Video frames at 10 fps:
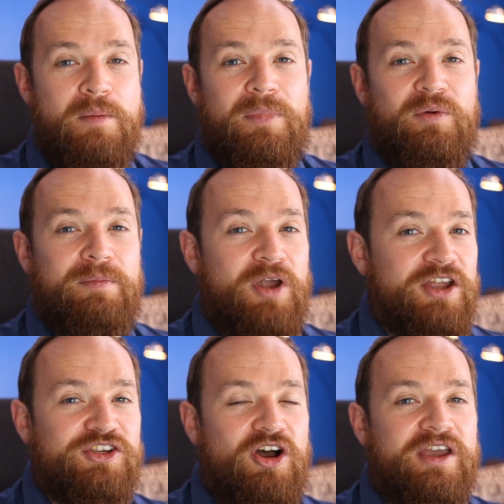But I'm
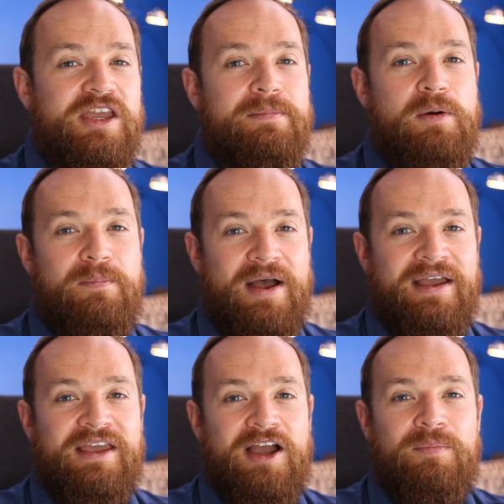not talking about
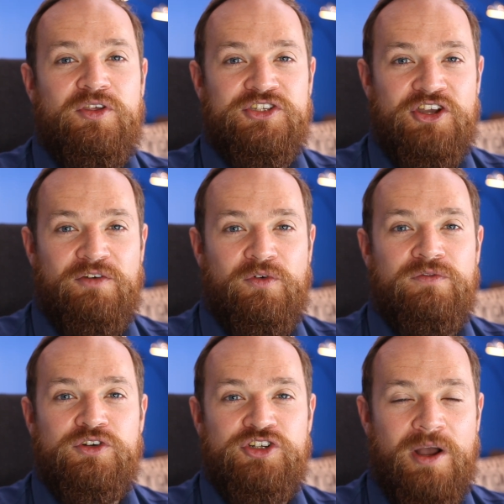backing up the software
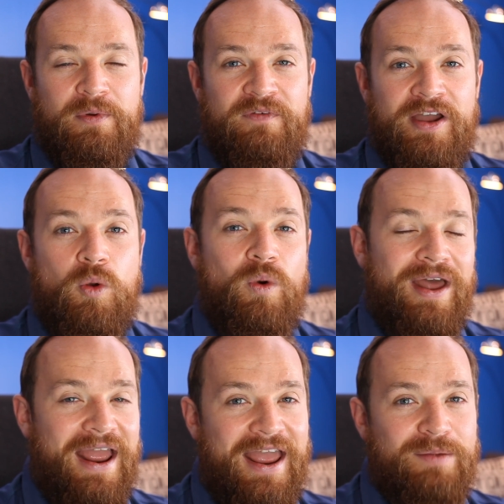for Shopify. What
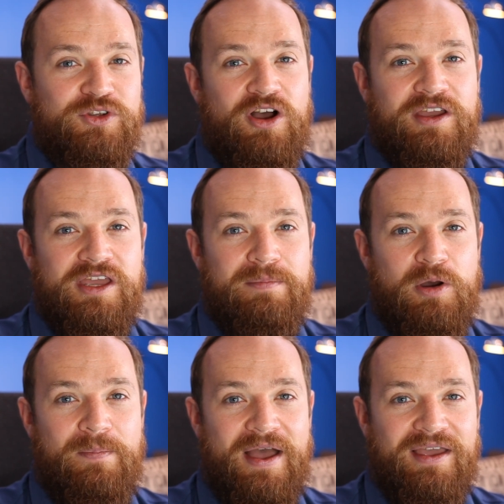I am talking
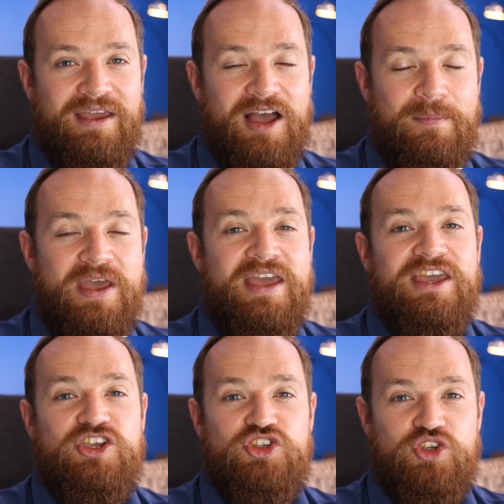about backing up
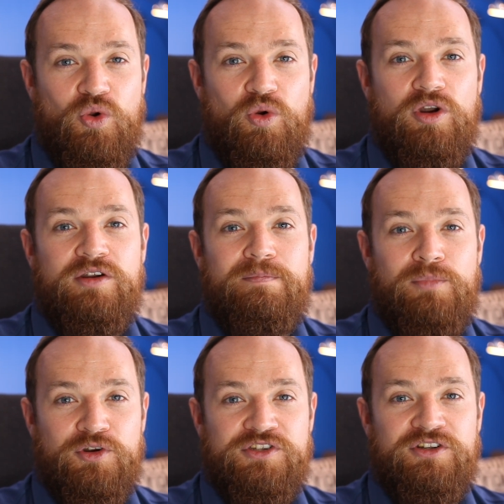is your
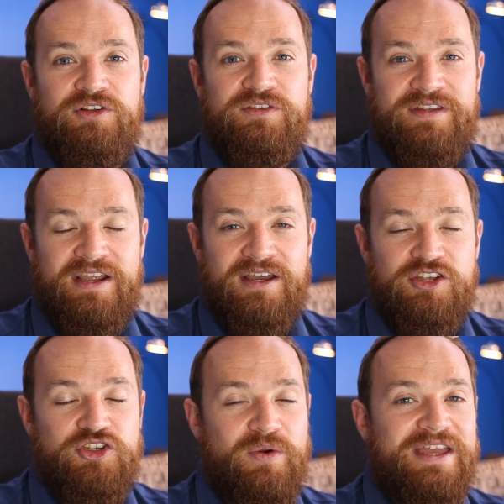personal data.
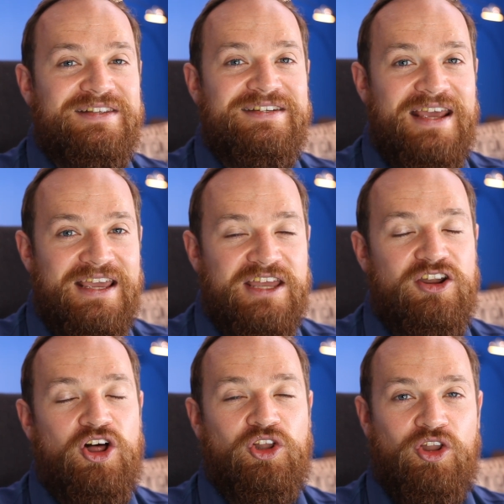So it's
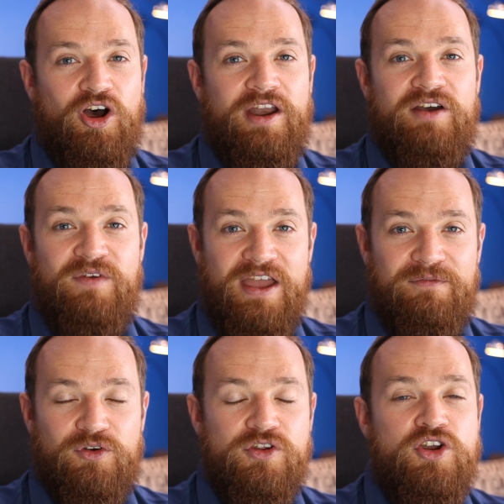taken a lot of
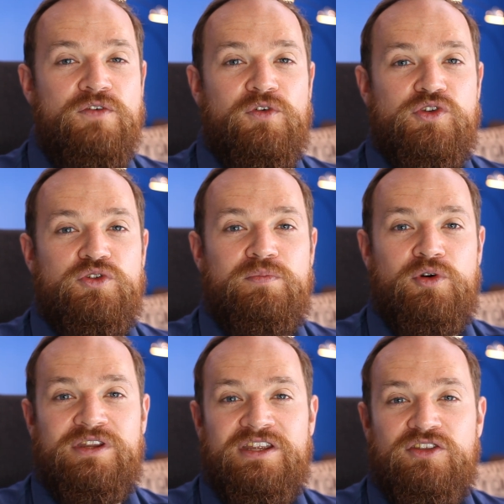effort for you to
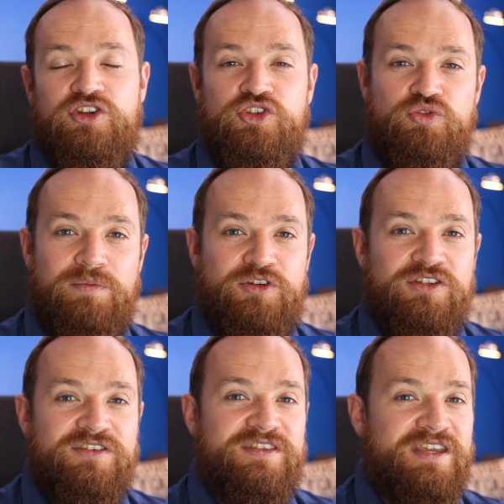put in the
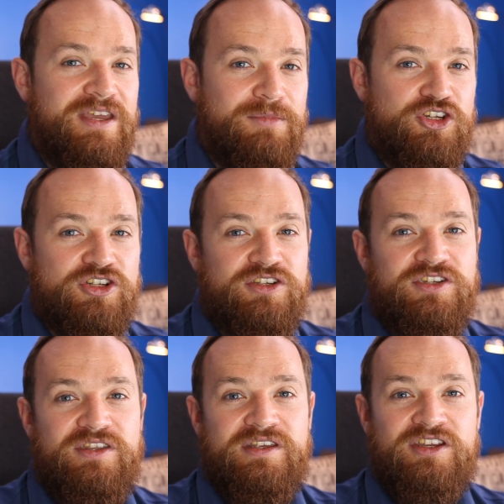descriptions, the
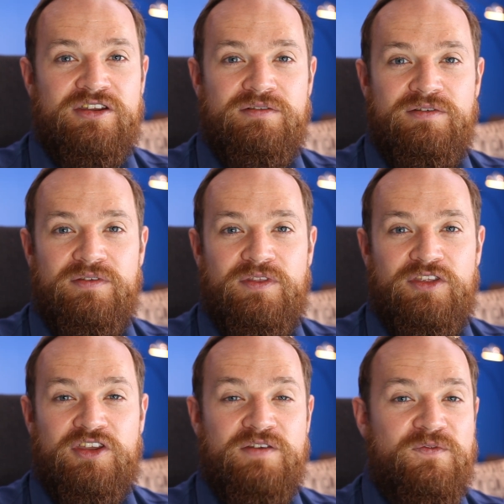images, the
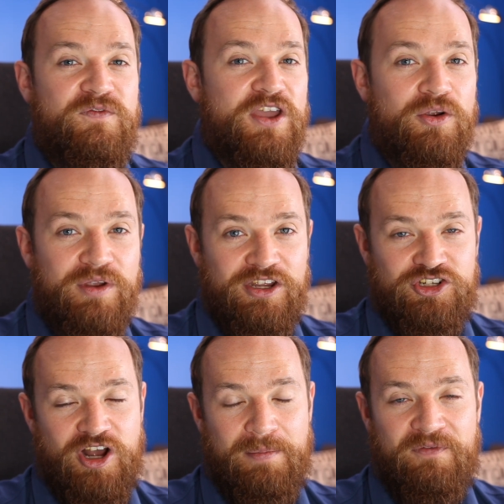configuring
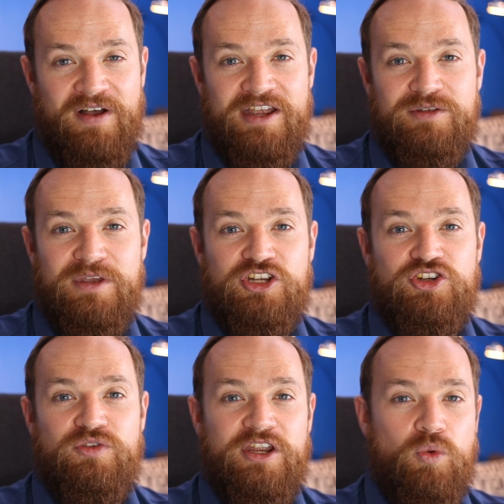Shopify to make
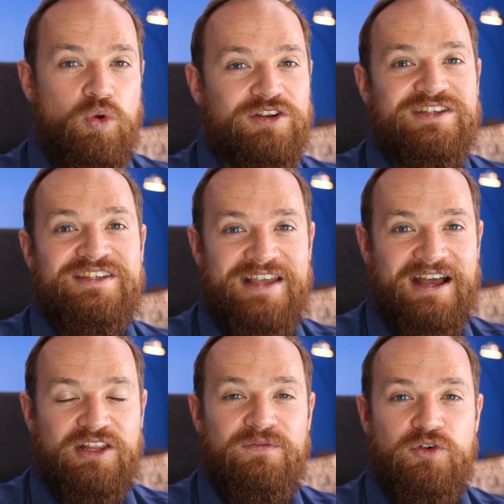sure that it works
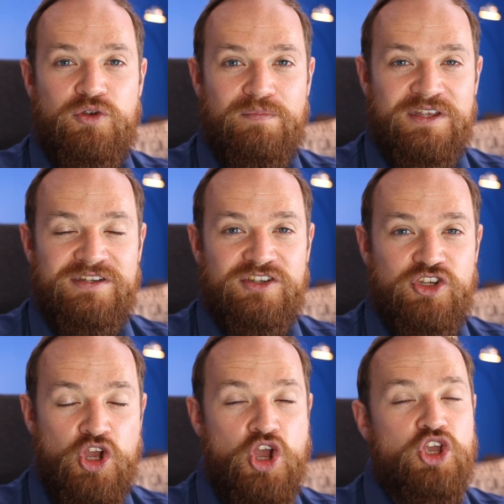exactly for your business.